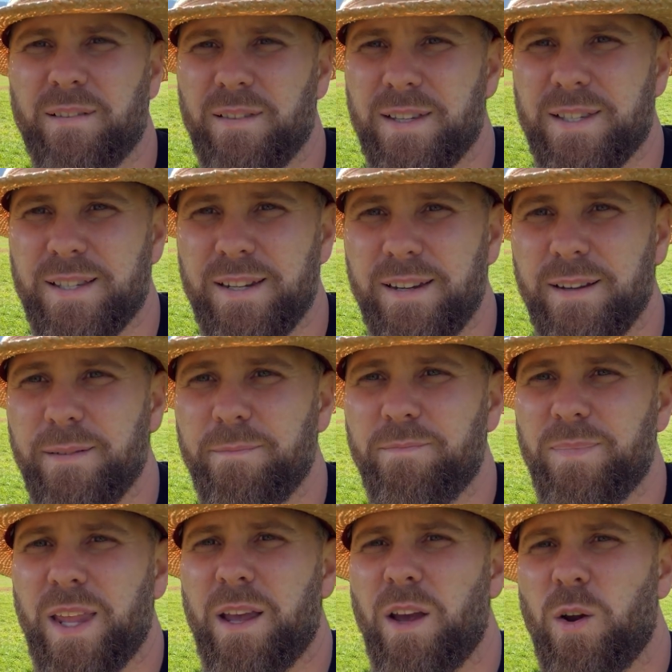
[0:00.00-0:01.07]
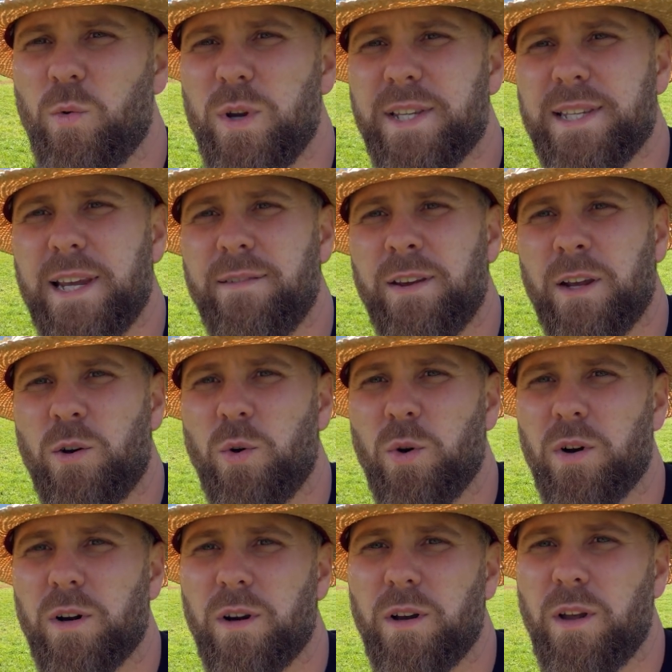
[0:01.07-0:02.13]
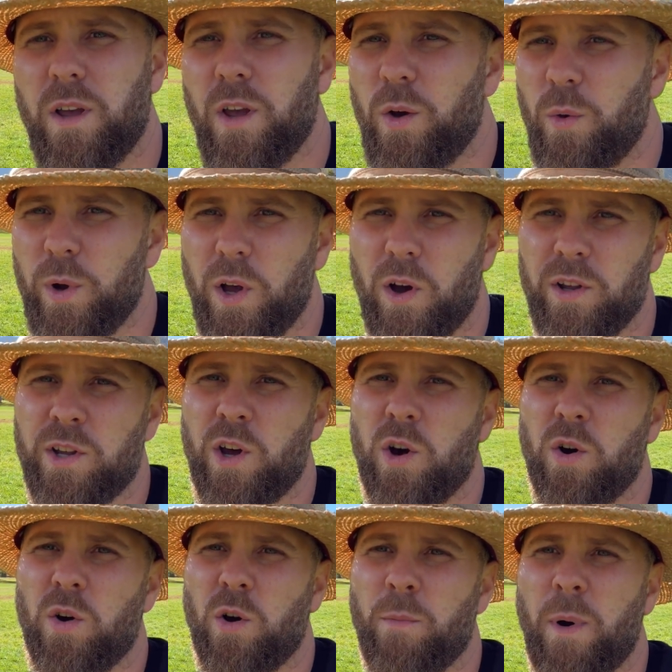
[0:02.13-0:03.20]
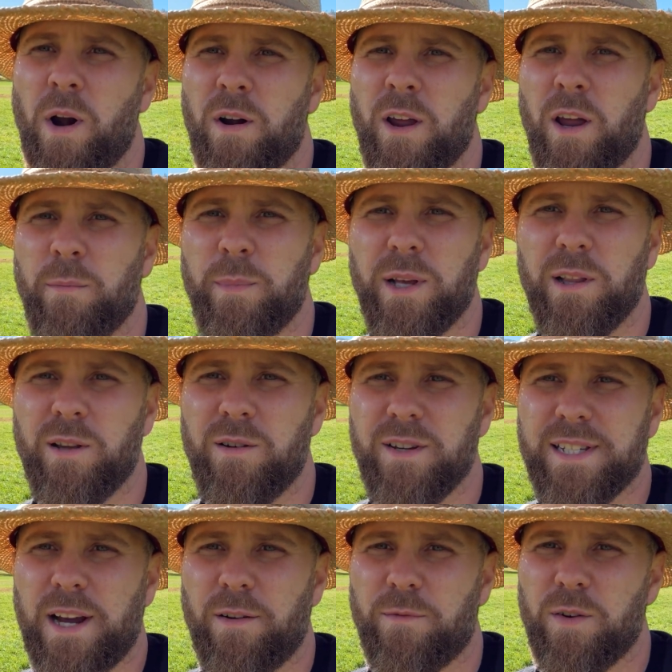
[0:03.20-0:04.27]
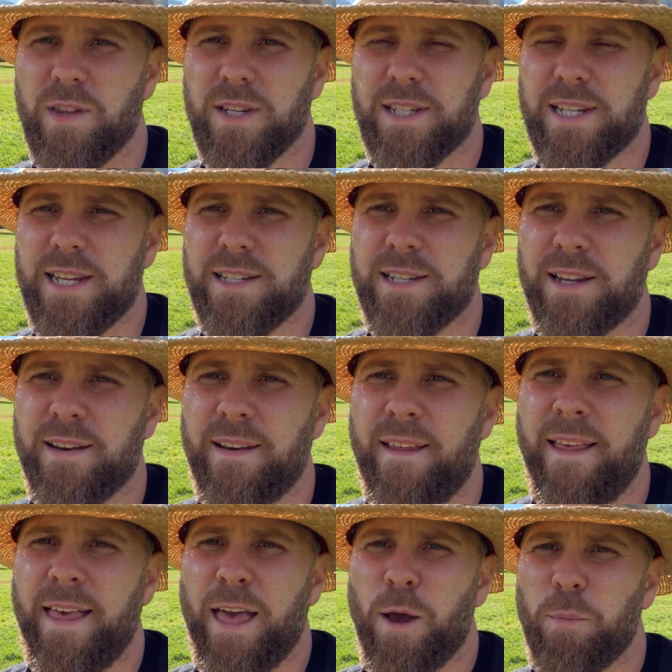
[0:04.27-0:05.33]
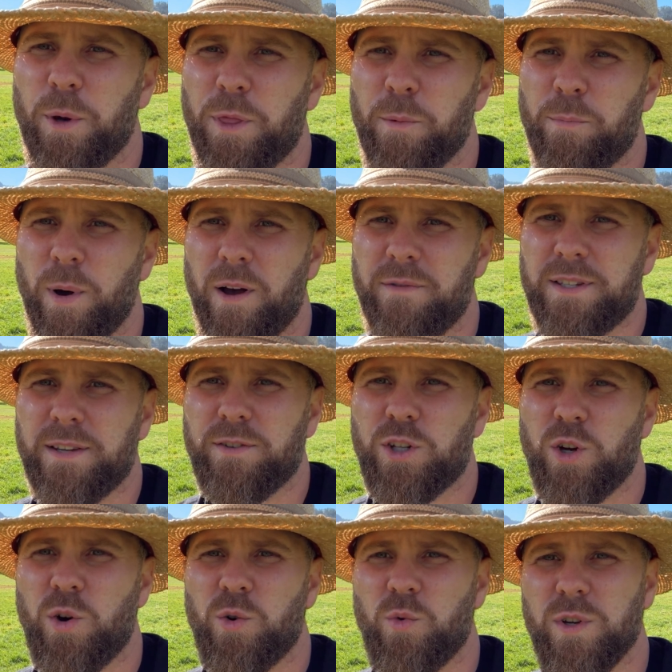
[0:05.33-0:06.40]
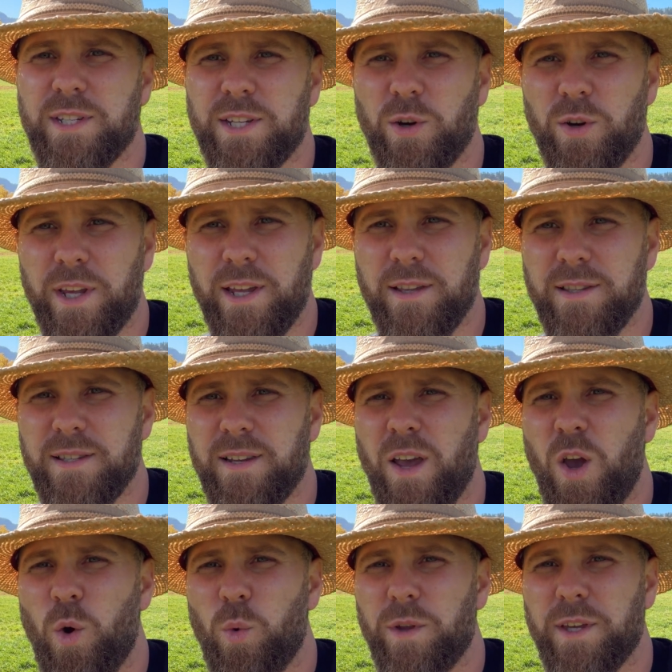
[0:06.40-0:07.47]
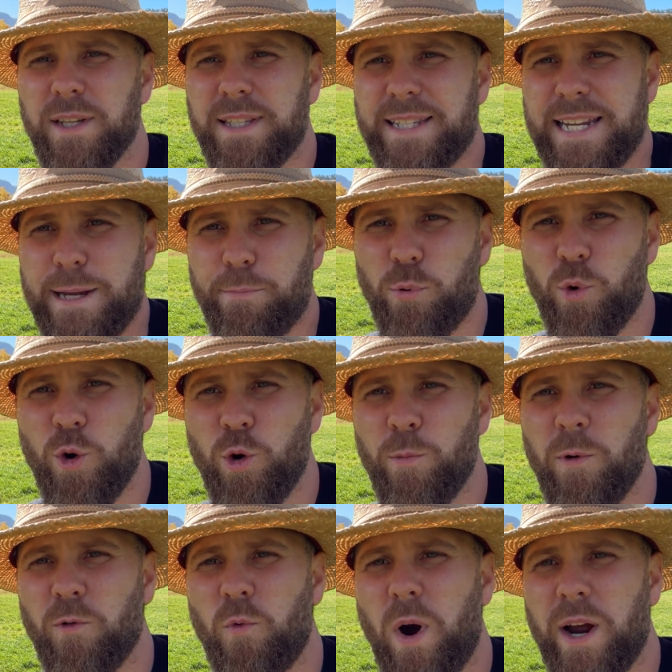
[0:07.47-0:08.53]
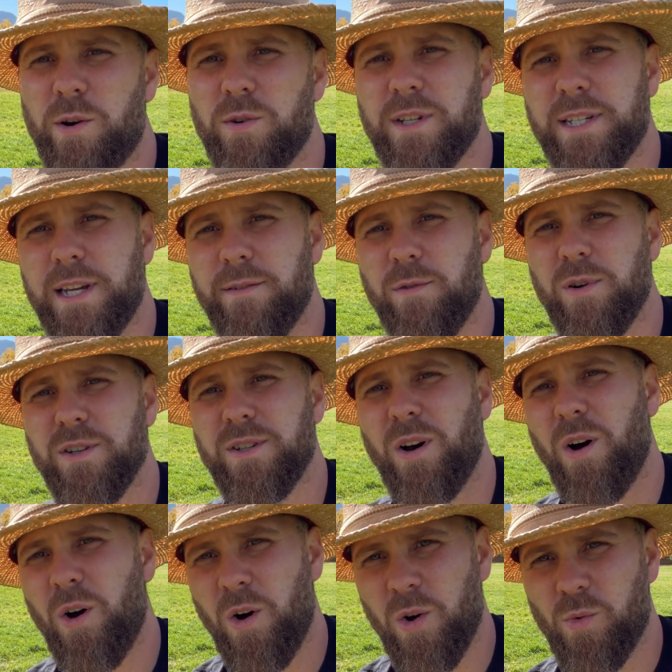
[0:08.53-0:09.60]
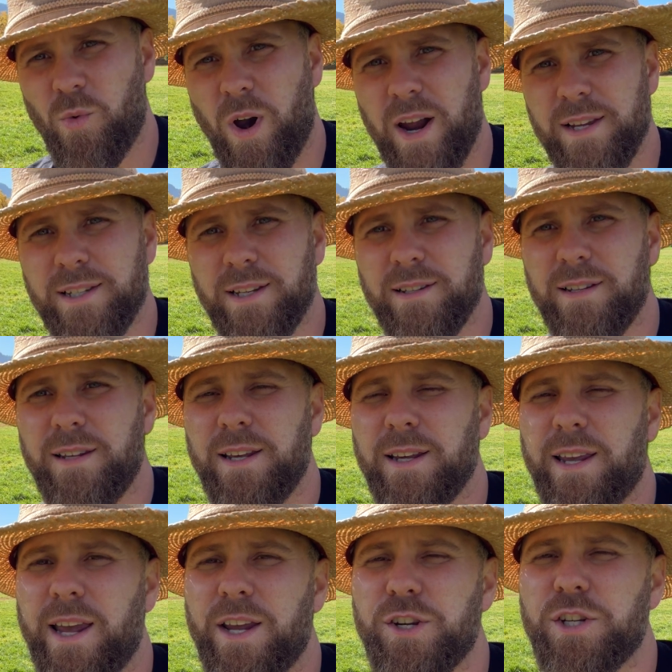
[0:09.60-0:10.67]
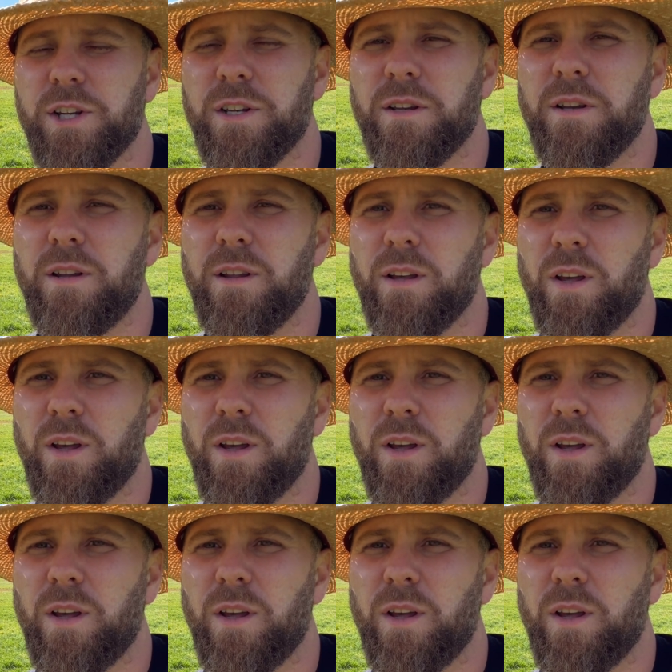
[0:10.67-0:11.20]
Let's see it. Receiving core. We all know Omarion Miller is out for the season, but the Buffs have shown resilience with a deep room of wide receivers all rising to the occasion